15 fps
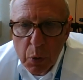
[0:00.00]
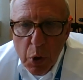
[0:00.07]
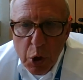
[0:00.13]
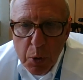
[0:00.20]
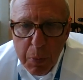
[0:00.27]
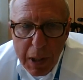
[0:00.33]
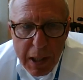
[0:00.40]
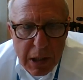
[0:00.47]
to
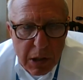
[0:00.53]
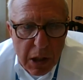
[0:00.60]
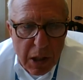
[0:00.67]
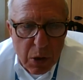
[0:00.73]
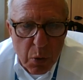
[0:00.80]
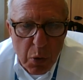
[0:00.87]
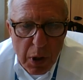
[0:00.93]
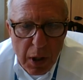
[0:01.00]
explain
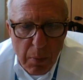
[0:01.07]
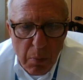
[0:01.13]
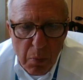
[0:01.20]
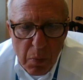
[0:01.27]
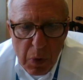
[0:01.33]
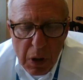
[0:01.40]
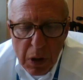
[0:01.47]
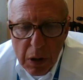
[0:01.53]
things to
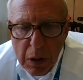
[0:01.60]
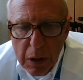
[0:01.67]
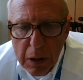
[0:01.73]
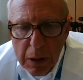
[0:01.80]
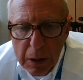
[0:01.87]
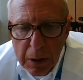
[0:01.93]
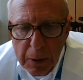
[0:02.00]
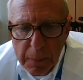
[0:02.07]
them,
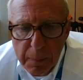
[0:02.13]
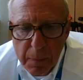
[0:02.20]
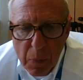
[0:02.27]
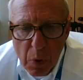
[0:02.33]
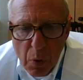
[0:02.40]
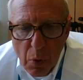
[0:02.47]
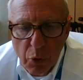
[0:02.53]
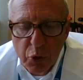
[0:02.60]

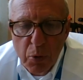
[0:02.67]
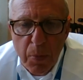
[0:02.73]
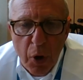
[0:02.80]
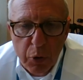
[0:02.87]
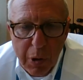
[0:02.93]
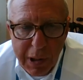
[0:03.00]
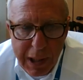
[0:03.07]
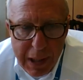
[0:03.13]
um, also
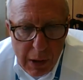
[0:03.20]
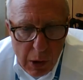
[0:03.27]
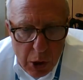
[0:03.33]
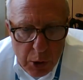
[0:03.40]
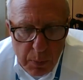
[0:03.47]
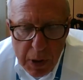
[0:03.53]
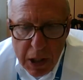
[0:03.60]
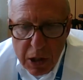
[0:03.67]
about the legal
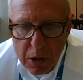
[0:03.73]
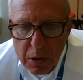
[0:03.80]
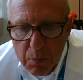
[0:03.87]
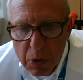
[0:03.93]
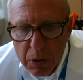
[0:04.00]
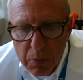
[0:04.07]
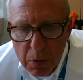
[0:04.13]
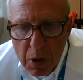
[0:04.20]

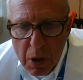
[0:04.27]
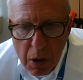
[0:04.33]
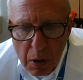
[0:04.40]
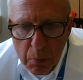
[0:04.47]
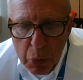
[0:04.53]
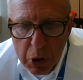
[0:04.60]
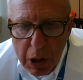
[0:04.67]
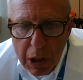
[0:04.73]
aspects, but
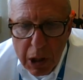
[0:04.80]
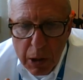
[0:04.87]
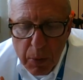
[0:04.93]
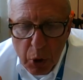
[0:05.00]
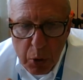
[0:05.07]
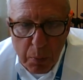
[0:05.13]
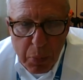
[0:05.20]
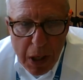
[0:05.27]
particularly
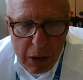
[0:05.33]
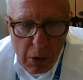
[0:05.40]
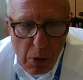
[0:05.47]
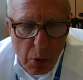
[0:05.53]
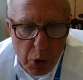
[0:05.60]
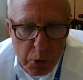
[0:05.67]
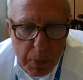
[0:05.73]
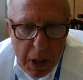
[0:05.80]
about your
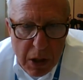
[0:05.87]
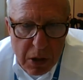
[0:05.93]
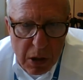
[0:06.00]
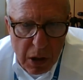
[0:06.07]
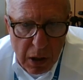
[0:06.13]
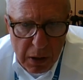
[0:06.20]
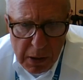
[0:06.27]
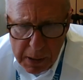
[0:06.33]
practical aspects.
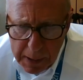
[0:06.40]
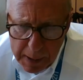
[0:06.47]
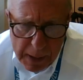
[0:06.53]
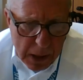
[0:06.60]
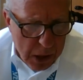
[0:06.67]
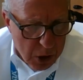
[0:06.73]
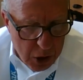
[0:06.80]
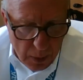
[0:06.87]
And
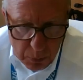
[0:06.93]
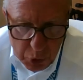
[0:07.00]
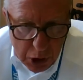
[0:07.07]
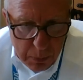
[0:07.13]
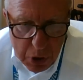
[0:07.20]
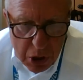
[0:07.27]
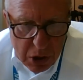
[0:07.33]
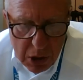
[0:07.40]
some
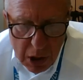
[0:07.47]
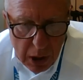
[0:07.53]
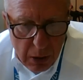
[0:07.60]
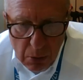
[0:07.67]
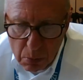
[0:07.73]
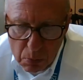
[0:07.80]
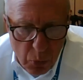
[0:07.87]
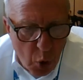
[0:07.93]
GPs
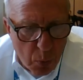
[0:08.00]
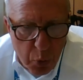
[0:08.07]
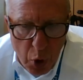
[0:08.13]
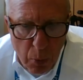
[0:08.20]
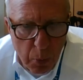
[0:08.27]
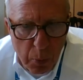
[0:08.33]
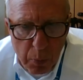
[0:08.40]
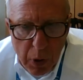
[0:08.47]
say, no
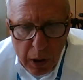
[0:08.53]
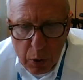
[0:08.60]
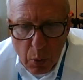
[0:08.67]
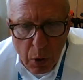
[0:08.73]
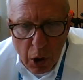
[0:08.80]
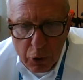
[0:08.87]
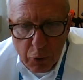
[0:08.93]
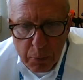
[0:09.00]
problem, I
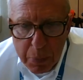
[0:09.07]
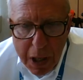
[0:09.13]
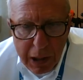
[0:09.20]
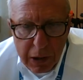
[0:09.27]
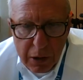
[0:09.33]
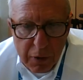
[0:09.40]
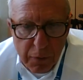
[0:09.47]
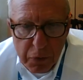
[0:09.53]
do a lot of
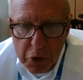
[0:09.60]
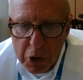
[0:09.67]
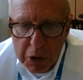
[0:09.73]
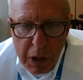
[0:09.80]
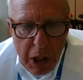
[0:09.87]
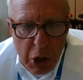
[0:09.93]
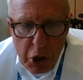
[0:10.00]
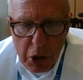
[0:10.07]
palliative
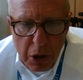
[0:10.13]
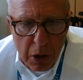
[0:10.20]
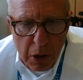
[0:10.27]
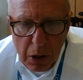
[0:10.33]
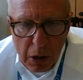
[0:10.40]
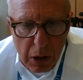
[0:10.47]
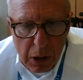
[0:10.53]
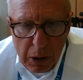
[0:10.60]

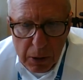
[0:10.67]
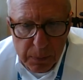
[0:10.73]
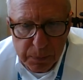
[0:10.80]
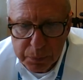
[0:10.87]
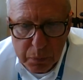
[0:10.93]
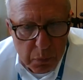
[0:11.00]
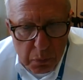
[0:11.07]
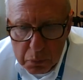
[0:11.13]
sedation.
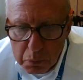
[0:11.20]
Uh,